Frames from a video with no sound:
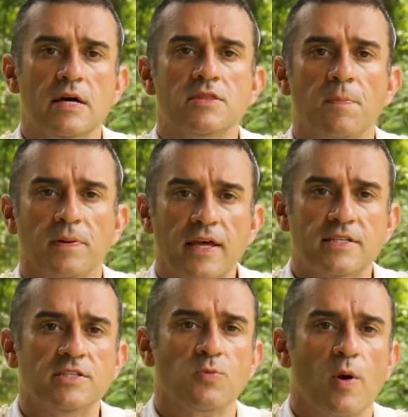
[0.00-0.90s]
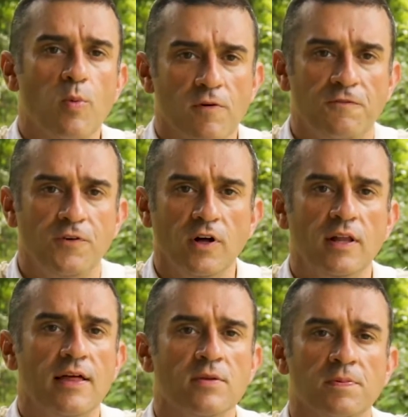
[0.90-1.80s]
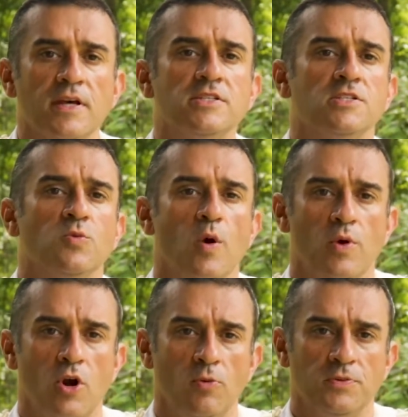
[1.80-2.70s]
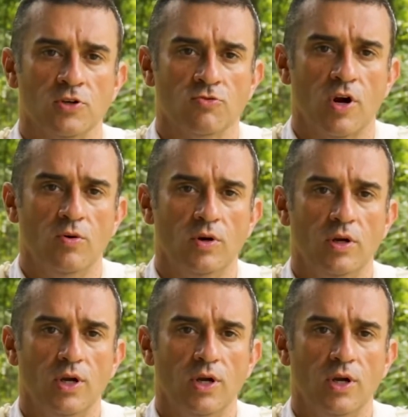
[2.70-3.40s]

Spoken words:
the places where we're full and the places where we hope to grow.